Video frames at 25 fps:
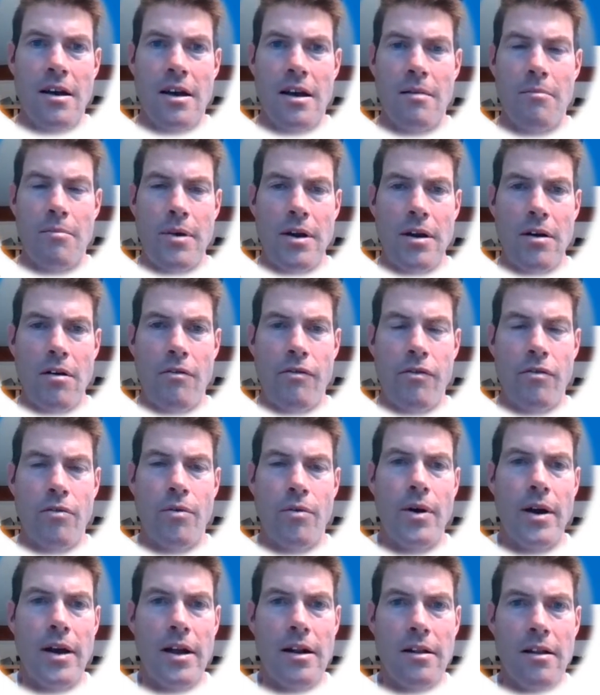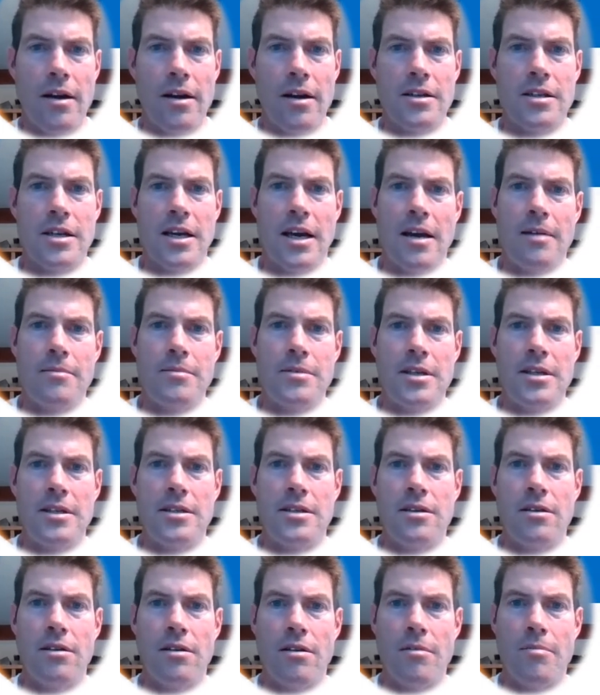being overweight, a lot of times these
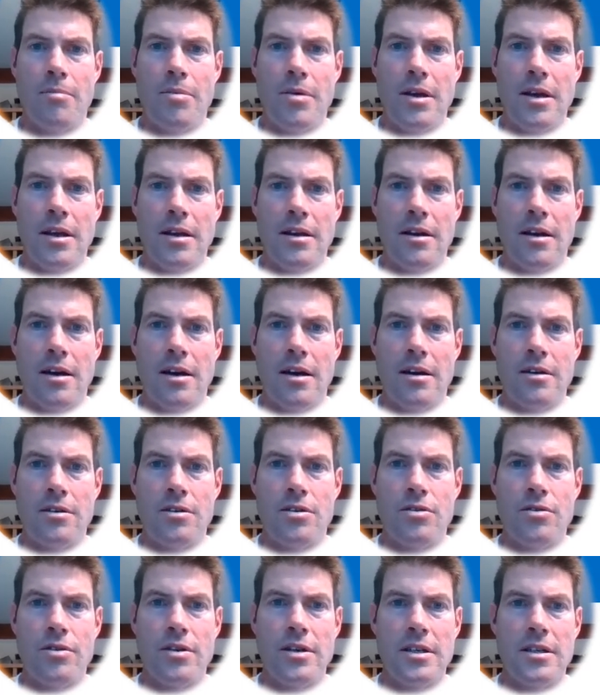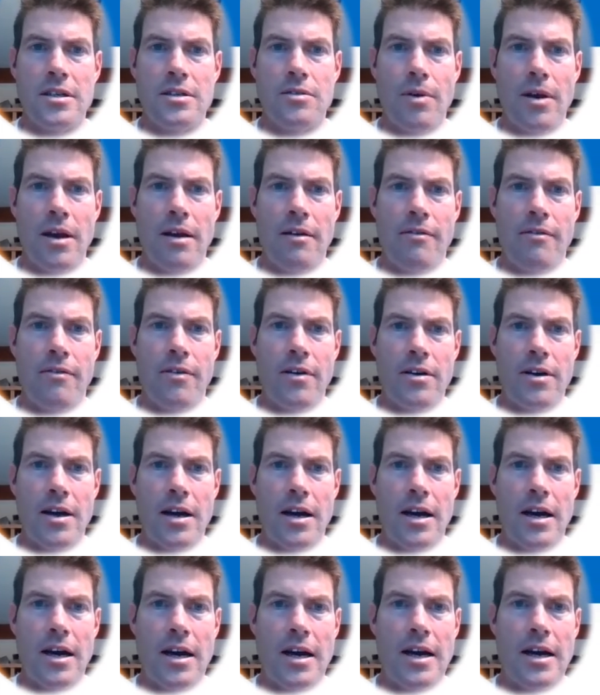European countries, we have very
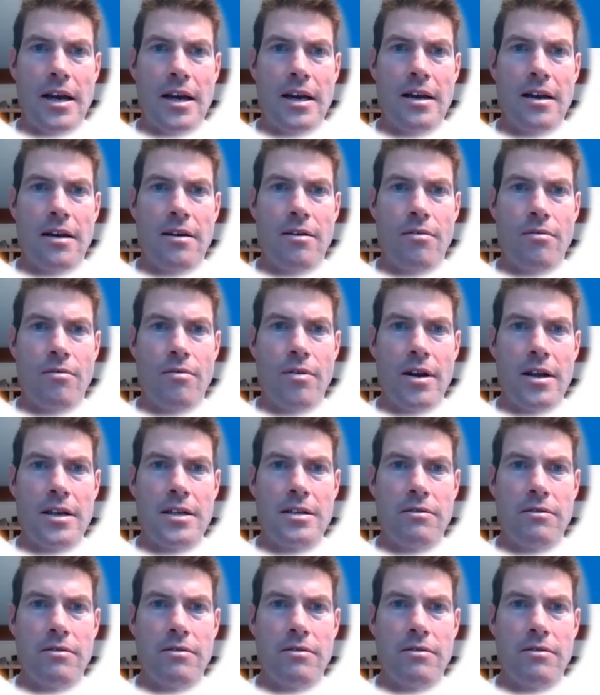high rates of